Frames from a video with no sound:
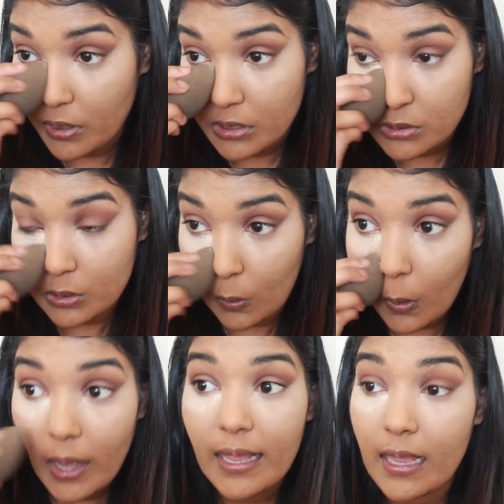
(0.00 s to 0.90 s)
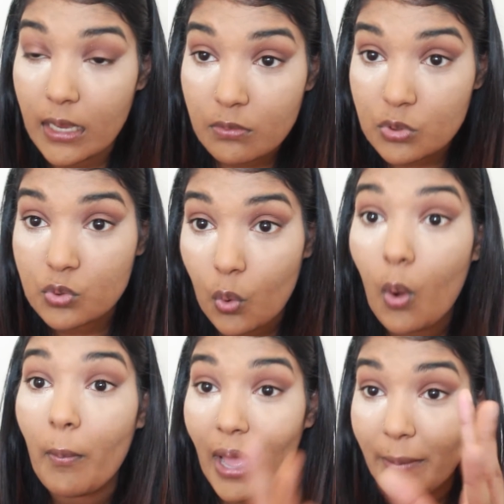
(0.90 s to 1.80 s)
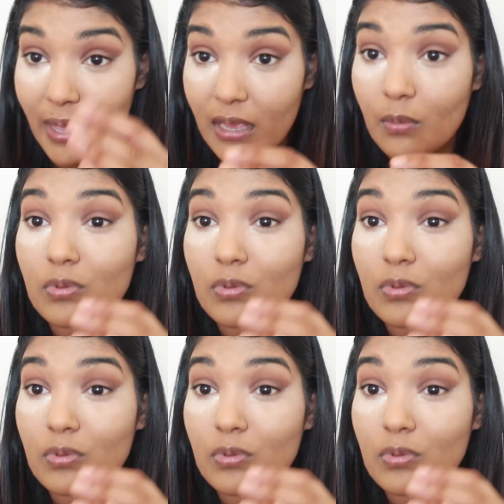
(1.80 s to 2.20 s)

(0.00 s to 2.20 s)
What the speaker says: went to school, came to school, my makeup